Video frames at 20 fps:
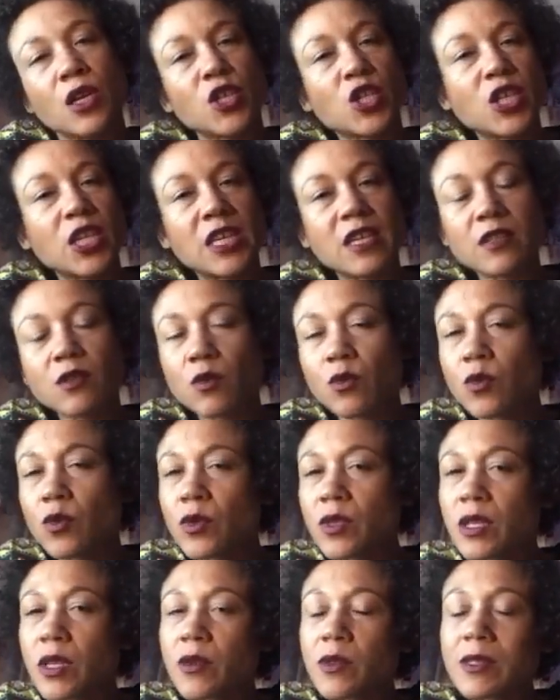She is
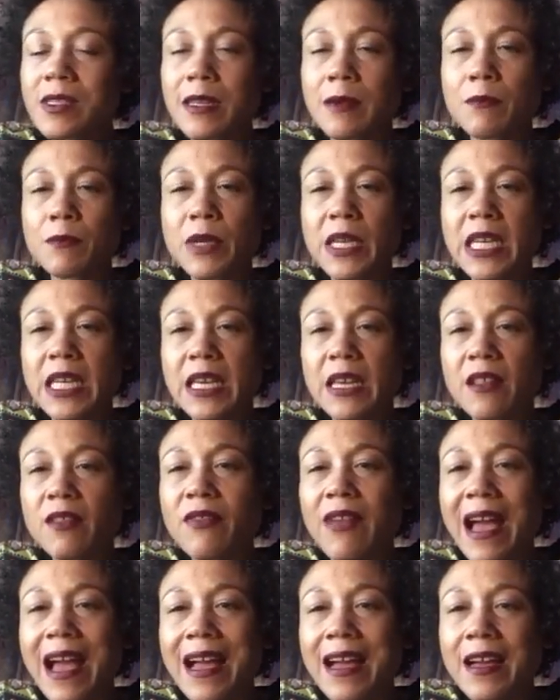also somebody
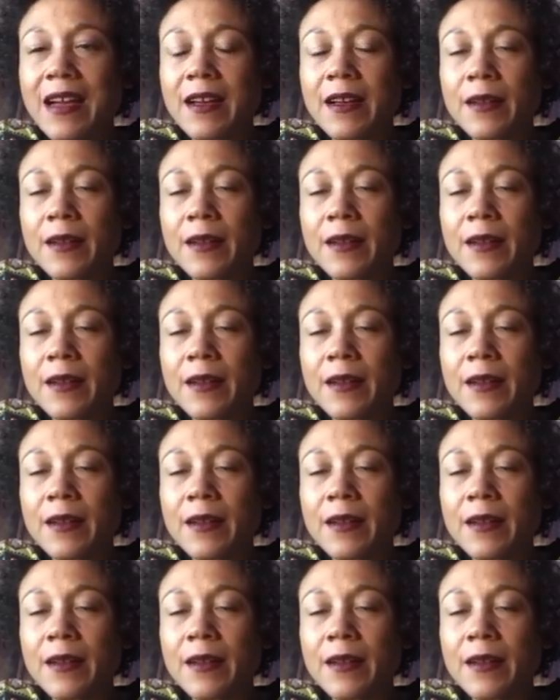that